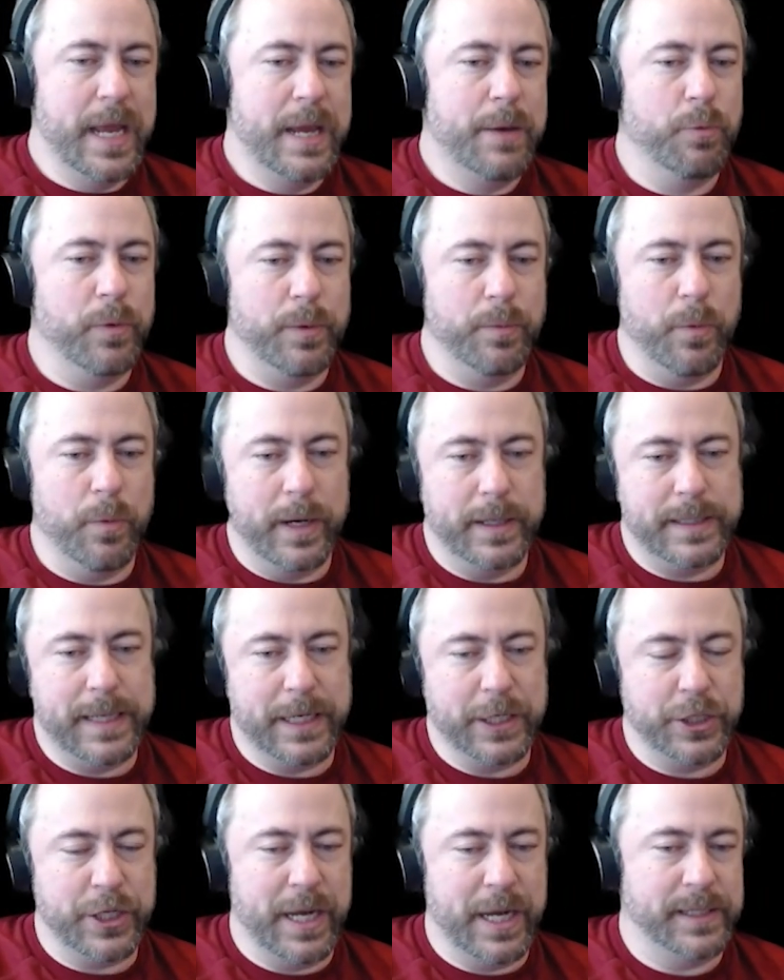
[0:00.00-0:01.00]
wouldn't want to
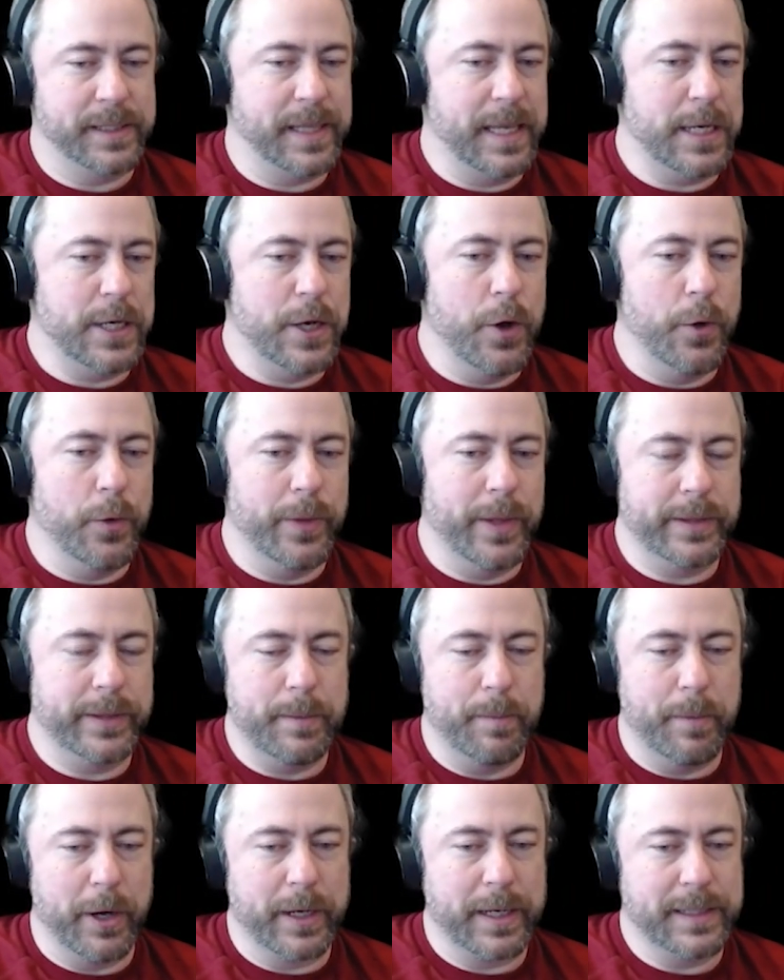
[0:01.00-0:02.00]
take a chance. They know that
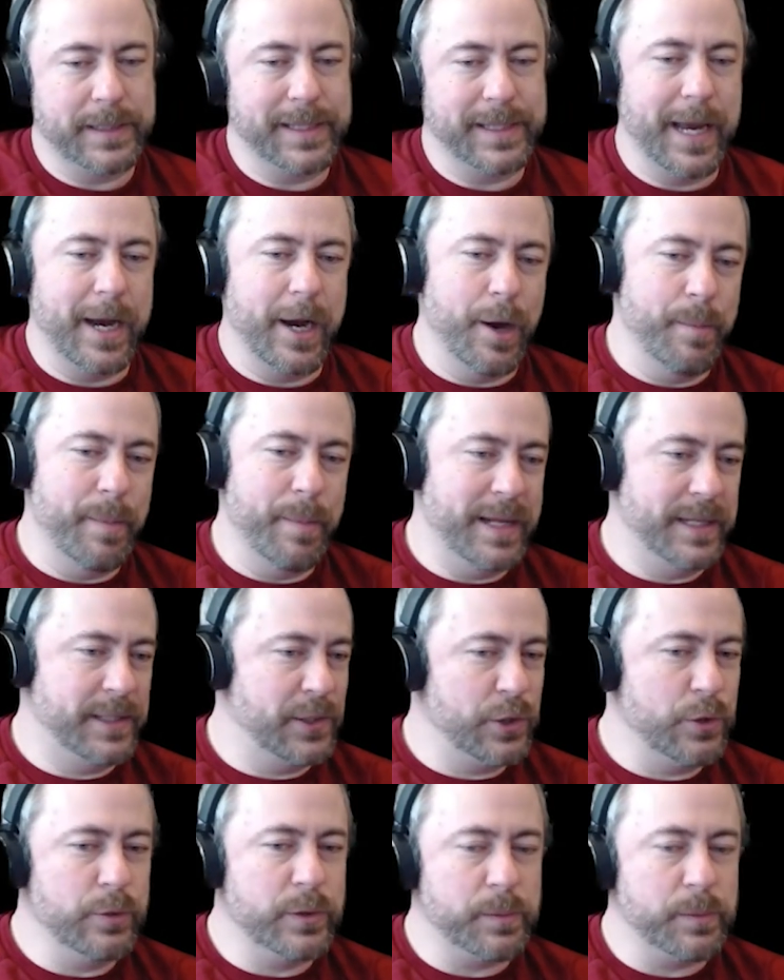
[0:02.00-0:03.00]
the market's there, but
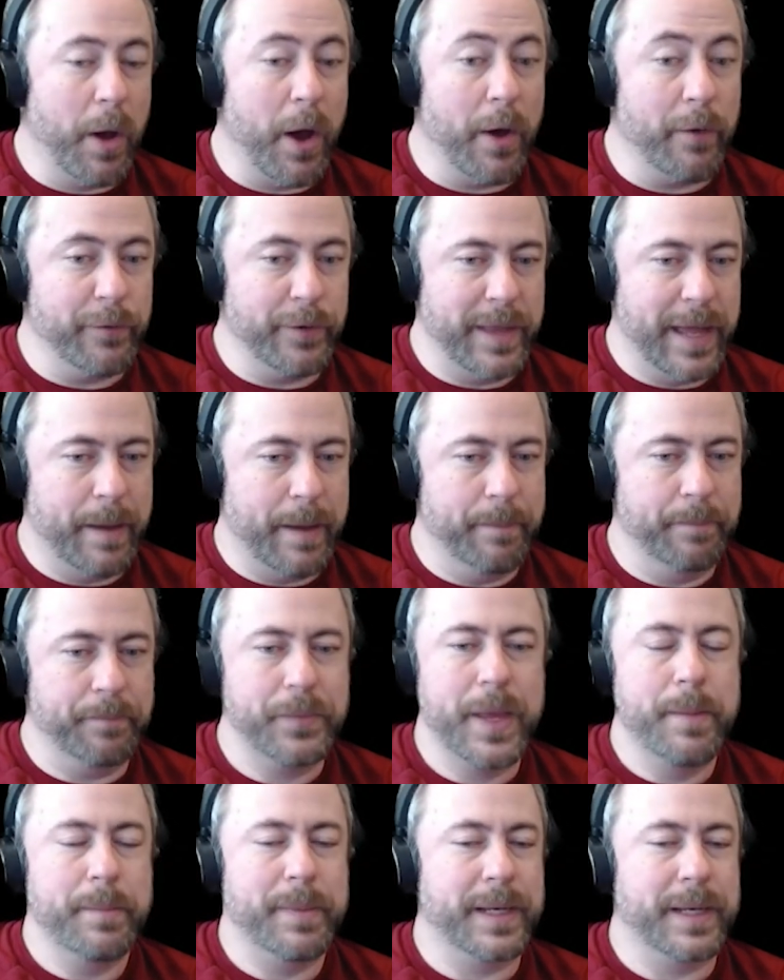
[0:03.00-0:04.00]
it's too small for them
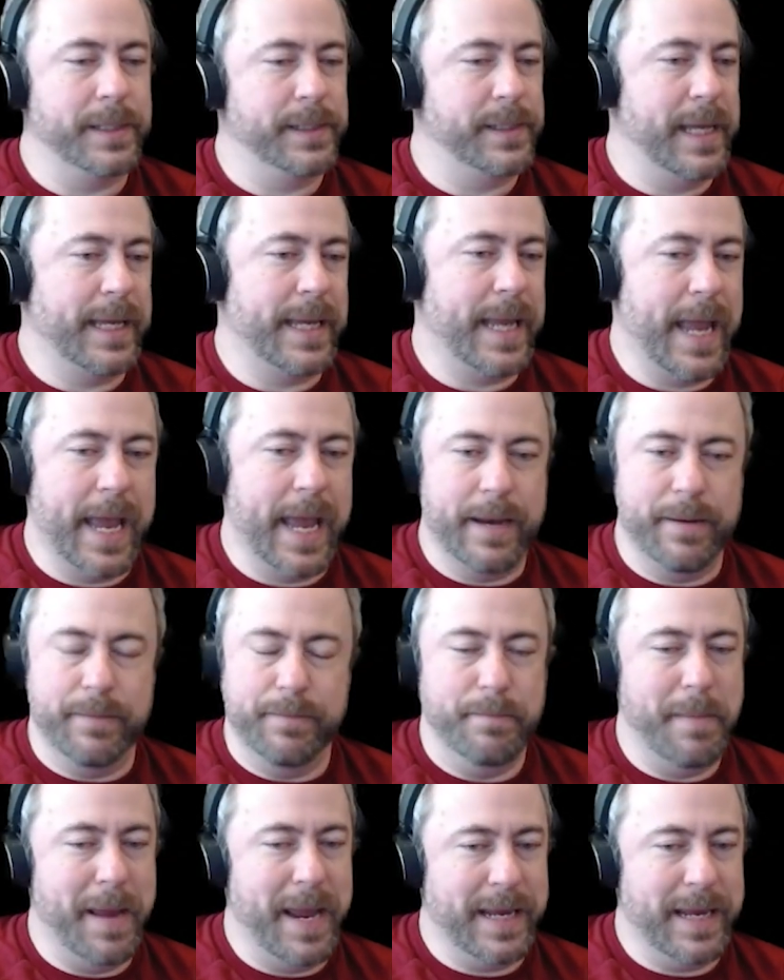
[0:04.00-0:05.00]
because they can't
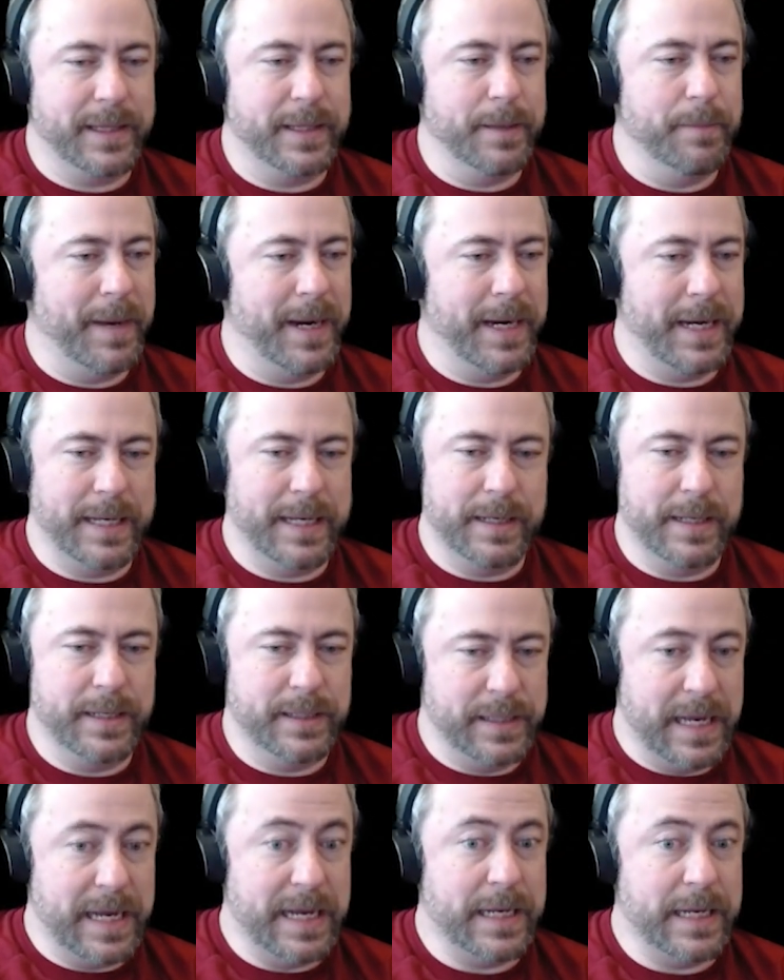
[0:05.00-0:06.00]
make the money,
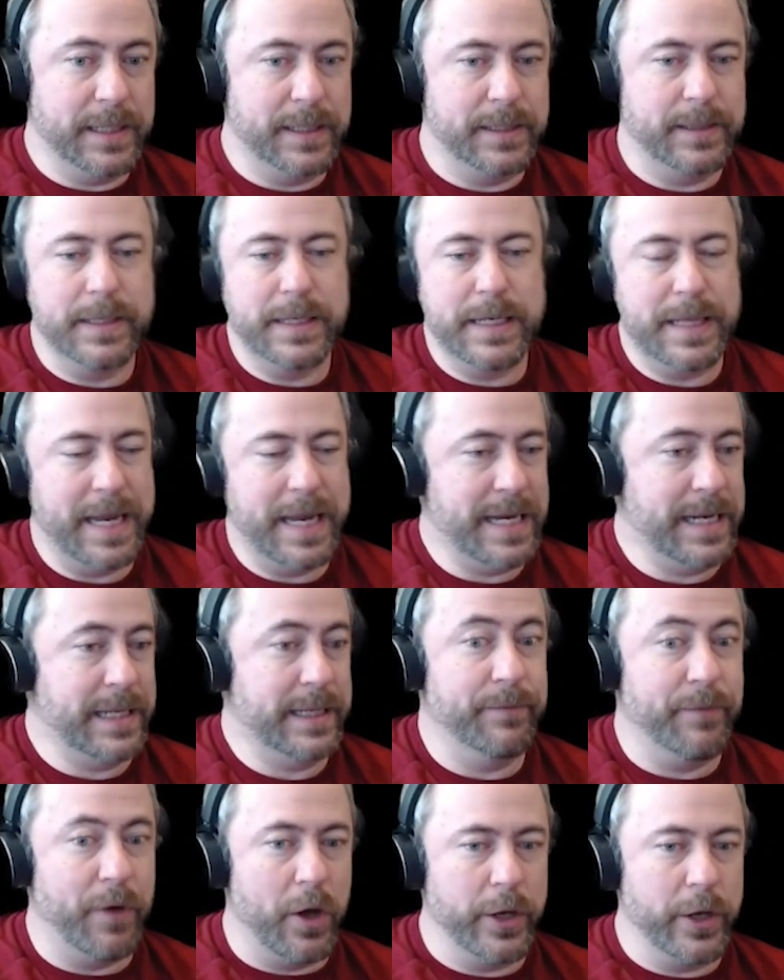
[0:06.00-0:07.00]
because they need
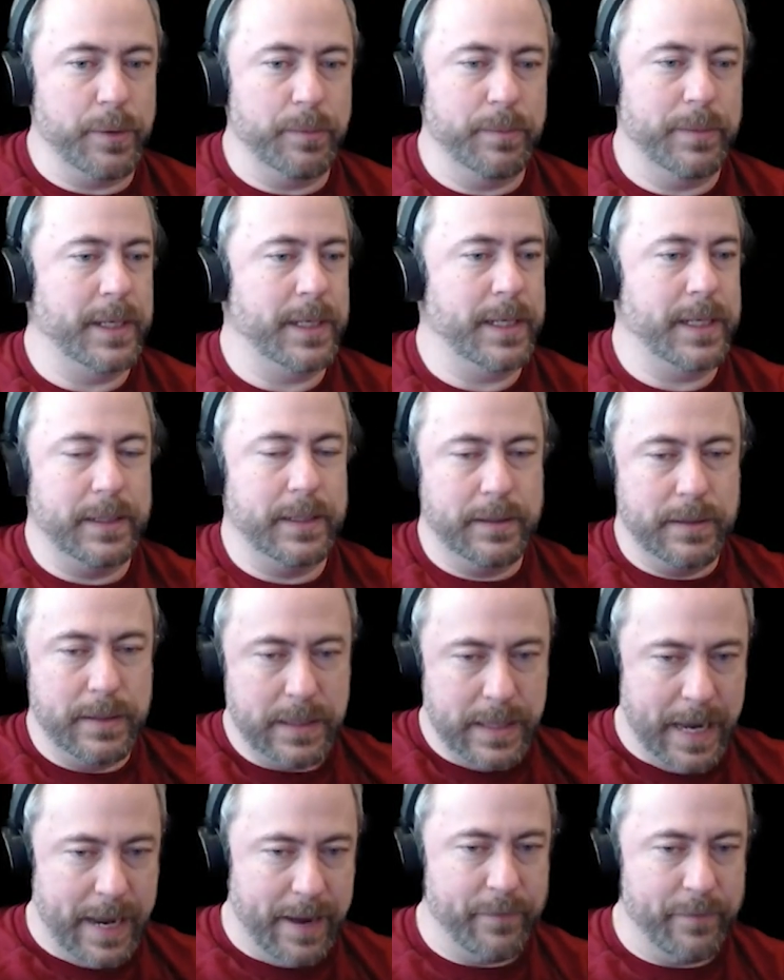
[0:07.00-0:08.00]
the volume. They
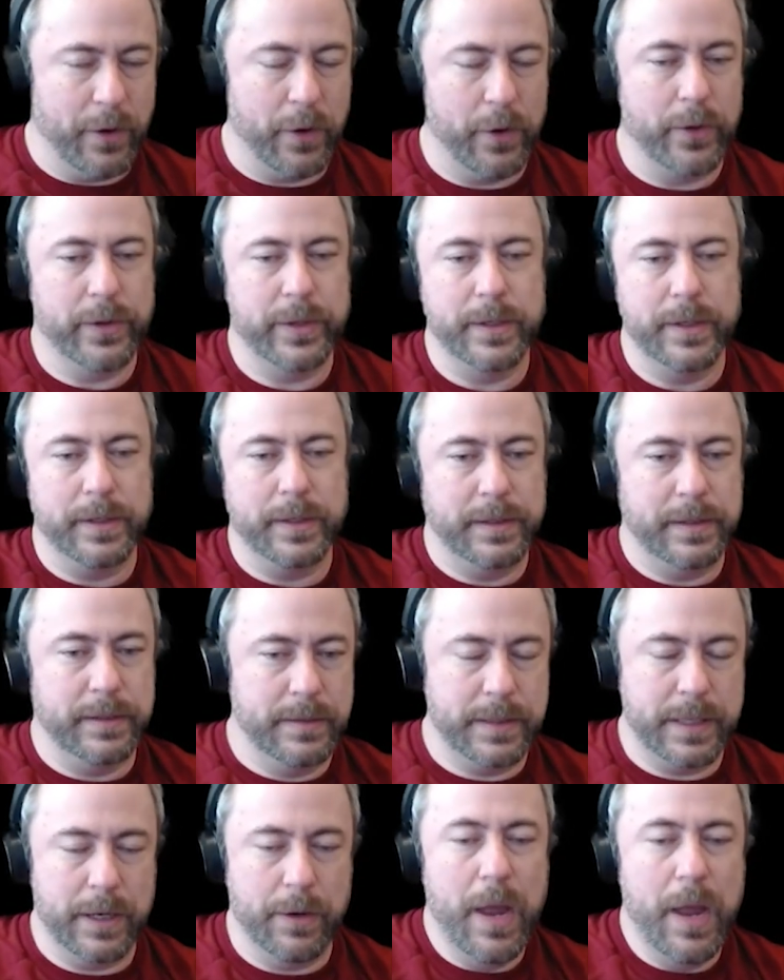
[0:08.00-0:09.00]
need to have all the,
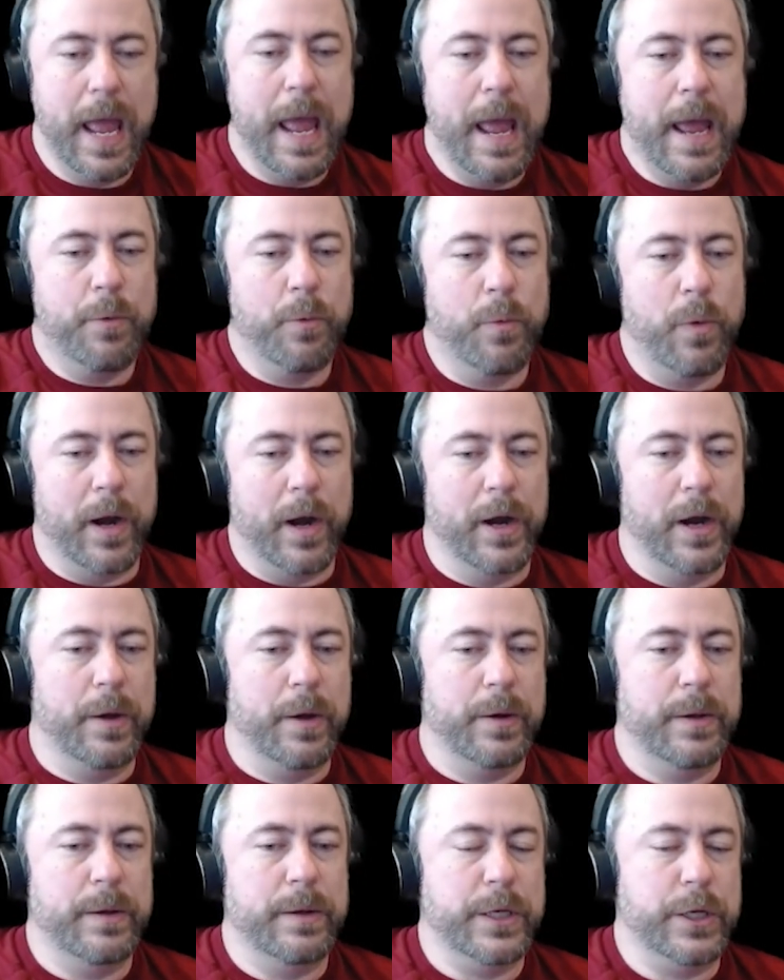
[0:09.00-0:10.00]

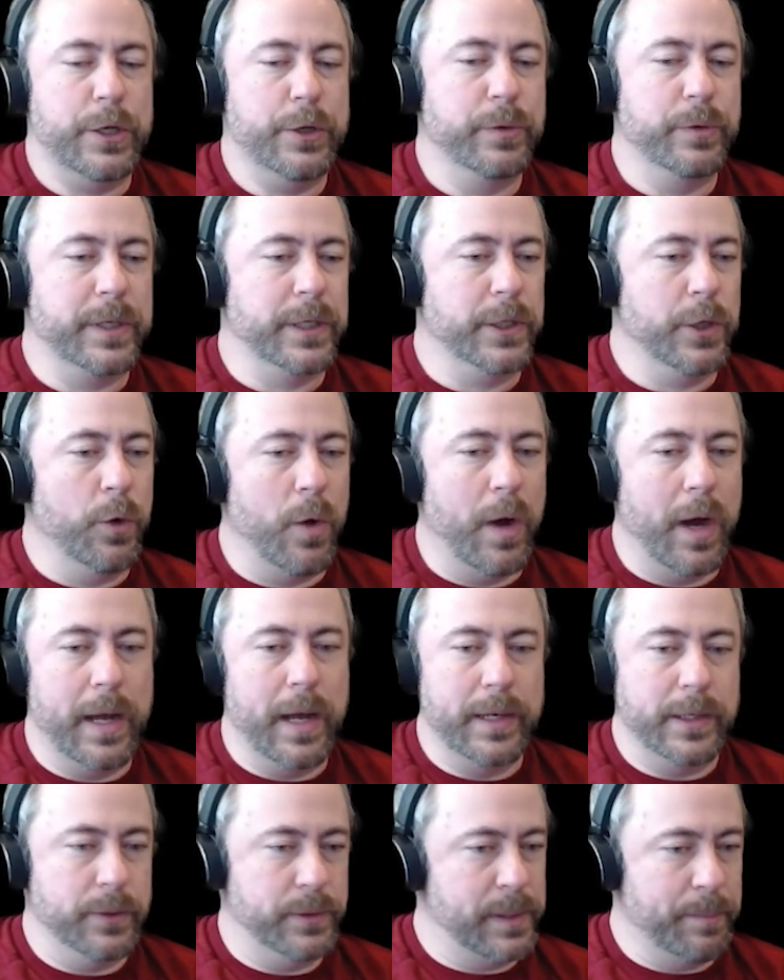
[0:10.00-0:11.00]
where you can go
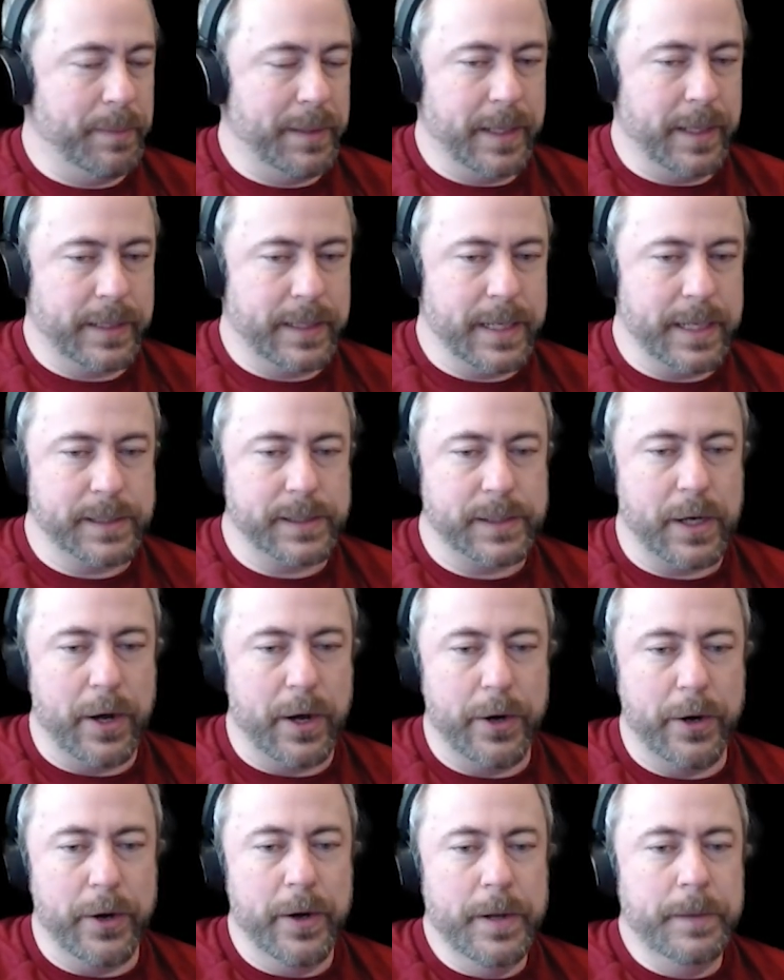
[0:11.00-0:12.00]
on to something like
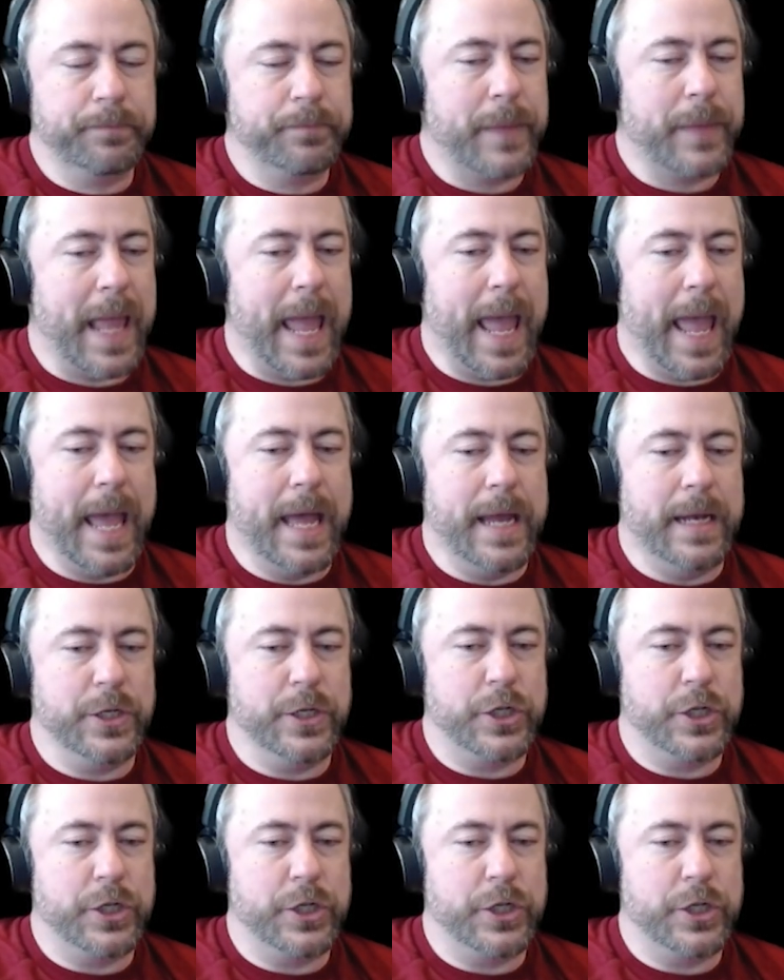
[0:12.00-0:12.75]
Kickstarter and